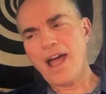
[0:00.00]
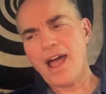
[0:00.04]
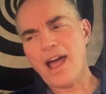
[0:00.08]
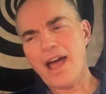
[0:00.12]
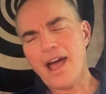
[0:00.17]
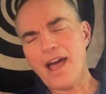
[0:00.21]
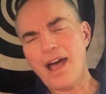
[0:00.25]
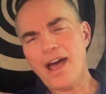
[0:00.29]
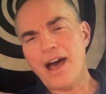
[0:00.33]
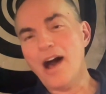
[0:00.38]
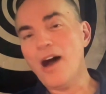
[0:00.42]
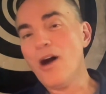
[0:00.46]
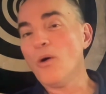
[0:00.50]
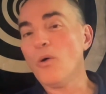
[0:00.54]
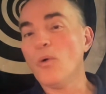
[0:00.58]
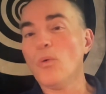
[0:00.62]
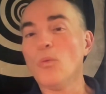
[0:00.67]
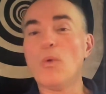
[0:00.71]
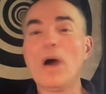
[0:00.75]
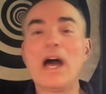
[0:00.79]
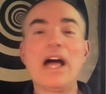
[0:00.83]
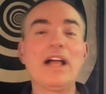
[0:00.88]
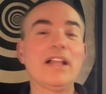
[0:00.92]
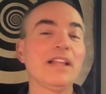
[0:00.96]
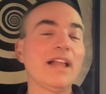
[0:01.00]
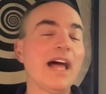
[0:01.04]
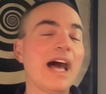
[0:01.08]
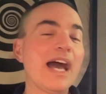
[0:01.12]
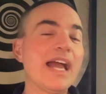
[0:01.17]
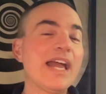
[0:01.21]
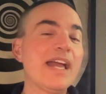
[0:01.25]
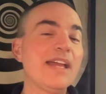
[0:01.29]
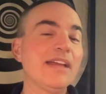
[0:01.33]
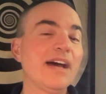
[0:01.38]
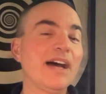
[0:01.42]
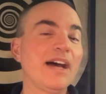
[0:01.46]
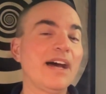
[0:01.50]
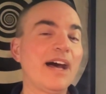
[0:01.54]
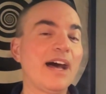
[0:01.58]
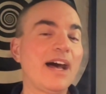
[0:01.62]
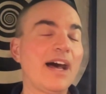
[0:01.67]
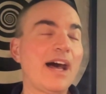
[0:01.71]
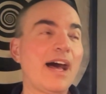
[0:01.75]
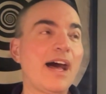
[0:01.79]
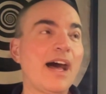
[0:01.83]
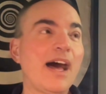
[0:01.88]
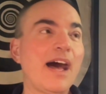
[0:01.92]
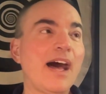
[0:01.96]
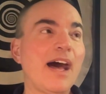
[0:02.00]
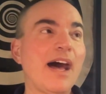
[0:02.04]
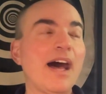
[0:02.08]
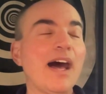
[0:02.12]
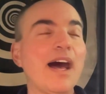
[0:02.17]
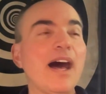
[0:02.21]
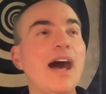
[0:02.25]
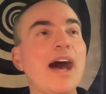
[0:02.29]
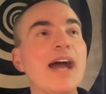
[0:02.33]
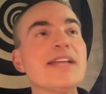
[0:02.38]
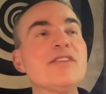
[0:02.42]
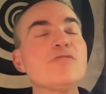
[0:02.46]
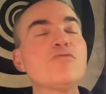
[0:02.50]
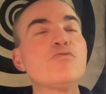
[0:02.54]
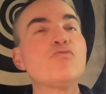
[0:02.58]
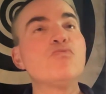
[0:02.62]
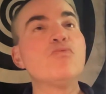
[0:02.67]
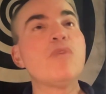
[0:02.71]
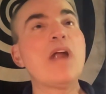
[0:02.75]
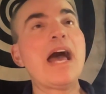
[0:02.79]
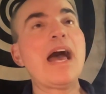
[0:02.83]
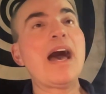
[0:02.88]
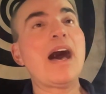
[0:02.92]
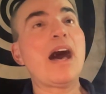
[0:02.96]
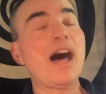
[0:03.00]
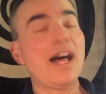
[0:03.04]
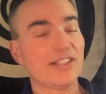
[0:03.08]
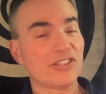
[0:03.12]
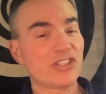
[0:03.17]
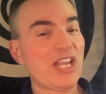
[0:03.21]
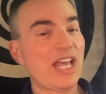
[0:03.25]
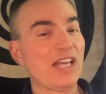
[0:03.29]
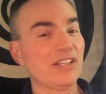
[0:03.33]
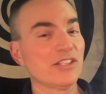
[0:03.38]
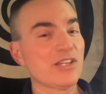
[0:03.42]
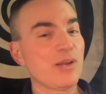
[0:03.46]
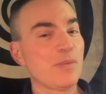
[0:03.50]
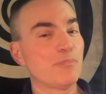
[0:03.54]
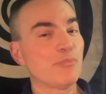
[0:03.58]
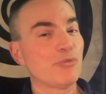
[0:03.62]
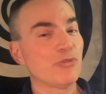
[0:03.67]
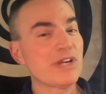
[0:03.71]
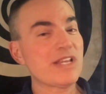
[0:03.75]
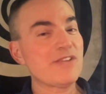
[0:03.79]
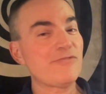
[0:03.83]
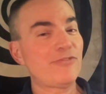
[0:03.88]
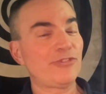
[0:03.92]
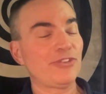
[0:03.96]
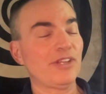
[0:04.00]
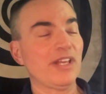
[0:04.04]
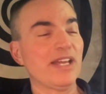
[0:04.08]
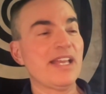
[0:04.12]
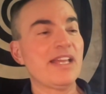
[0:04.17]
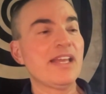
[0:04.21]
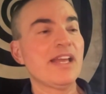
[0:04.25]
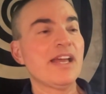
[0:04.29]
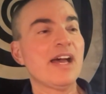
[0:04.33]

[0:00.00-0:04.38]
Oh, well, I'll tell you briefly.